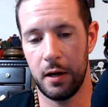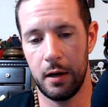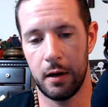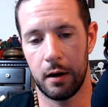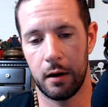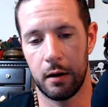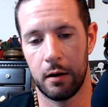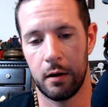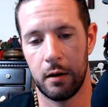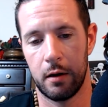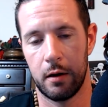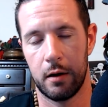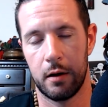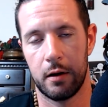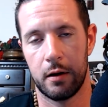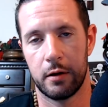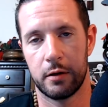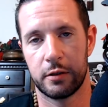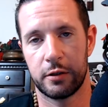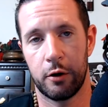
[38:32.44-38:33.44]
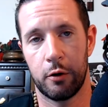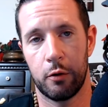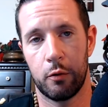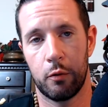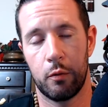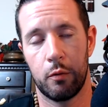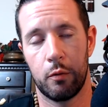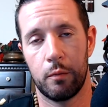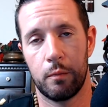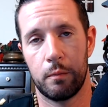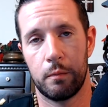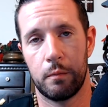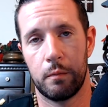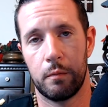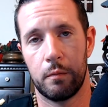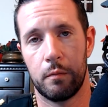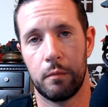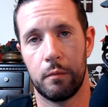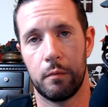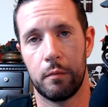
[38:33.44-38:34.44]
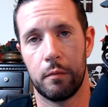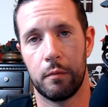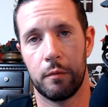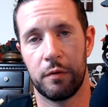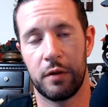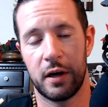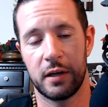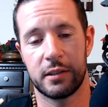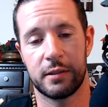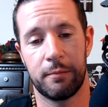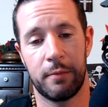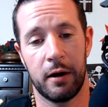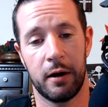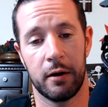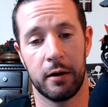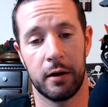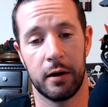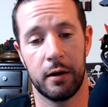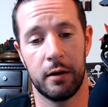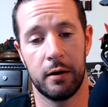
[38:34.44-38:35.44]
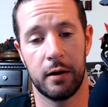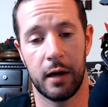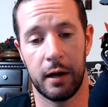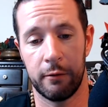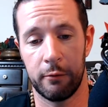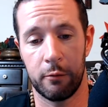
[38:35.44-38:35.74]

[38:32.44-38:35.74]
Yeah, so that's about it.